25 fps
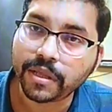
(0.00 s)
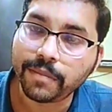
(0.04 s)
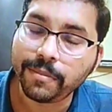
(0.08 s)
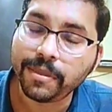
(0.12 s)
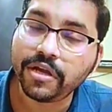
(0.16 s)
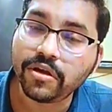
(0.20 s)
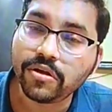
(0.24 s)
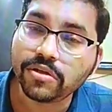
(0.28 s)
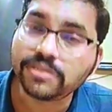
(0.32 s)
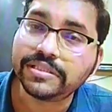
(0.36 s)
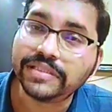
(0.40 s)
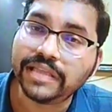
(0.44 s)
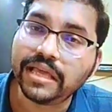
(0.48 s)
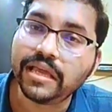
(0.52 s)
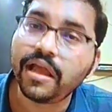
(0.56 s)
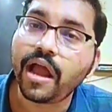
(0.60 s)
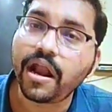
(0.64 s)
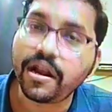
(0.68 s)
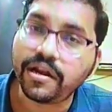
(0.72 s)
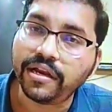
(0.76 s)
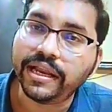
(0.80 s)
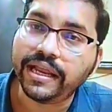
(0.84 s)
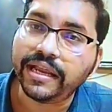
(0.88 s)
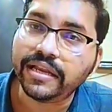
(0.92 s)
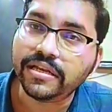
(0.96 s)
because they
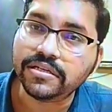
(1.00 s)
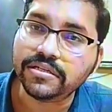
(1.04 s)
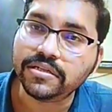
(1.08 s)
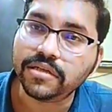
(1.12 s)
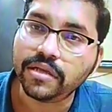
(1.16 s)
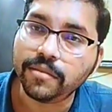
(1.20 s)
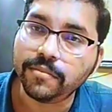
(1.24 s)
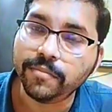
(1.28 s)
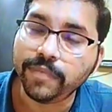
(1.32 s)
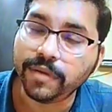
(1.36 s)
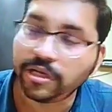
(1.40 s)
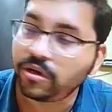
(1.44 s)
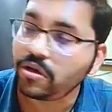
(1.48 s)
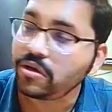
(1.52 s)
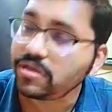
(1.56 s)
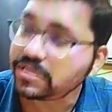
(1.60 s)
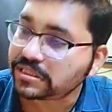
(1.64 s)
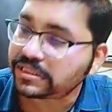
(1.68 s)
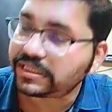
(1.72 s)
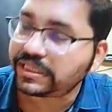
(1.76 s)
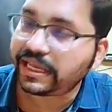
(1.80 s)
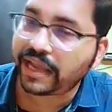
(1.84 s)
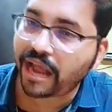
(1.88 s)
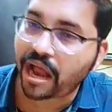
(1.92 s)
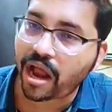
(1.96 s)
are dead,
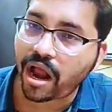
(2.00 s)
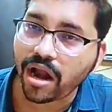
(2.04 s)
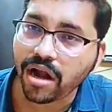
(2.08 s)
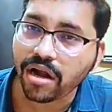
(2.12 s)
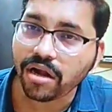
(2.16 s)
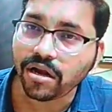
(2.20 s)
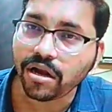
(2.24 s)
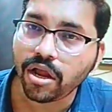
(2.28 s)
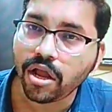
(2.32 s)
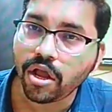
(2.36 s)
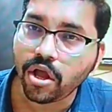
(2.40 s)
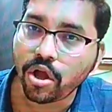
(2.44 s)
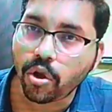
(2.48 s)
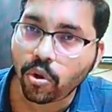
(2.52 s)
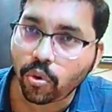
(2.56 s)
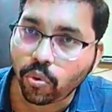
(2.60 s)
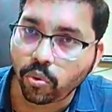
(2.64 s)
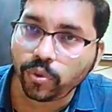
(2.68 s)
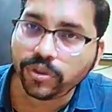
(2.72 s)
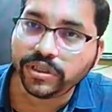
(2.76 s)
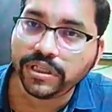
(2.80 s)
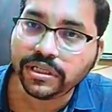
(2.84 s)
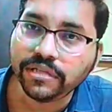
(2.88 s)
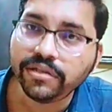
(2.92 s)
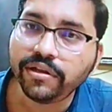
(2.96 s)
because they are
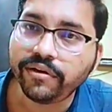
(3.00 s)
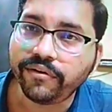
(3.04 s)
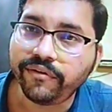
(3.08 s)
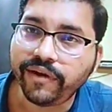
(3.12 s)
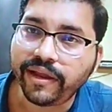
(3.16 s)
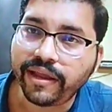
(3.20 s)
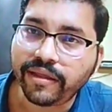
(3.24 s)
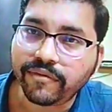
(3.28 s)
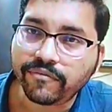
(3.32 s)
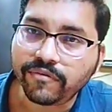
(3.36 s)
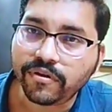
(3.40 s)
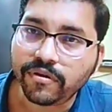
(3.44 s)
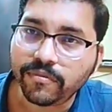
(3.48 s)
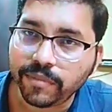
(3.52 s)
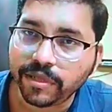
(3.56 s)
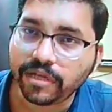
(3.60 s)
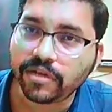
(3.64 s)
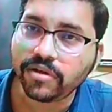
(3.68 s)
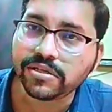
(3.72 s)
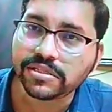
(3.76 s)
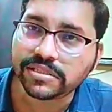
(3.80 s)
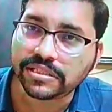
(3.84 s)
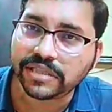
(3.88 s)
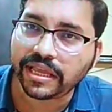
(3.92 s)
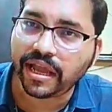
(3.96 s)
within the grave,
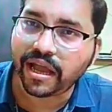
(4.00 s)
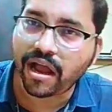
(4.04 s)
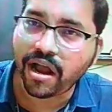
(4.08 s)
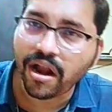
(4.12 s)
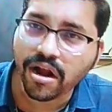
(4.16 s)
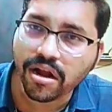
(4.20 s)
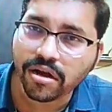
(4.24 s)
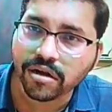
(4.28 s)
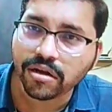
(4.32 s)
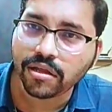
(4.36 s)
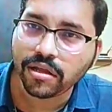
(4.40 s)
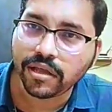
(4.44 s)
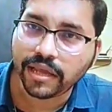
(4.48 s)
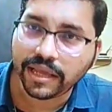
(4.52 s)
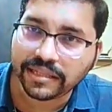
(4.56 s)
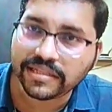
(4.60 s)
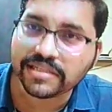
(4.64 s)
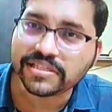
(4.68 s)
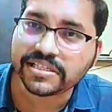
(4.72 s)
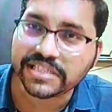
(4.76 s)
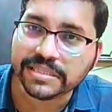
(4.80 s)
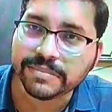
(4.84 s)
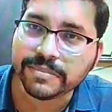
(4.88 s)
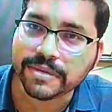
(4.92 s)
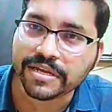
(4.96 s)
because they are in
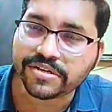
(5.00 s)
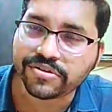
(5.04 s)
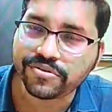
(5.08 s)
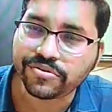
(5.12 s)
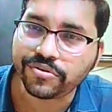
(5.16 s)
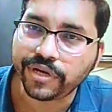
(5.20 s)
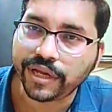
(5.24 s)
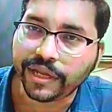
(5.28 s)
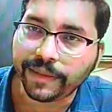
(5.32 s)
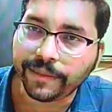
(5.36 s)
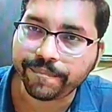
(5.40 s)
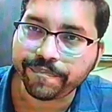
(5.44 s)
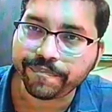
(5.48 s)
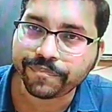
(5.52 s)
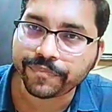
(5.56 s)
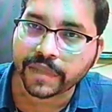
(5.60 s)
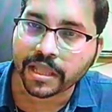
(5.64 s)
the cemetery,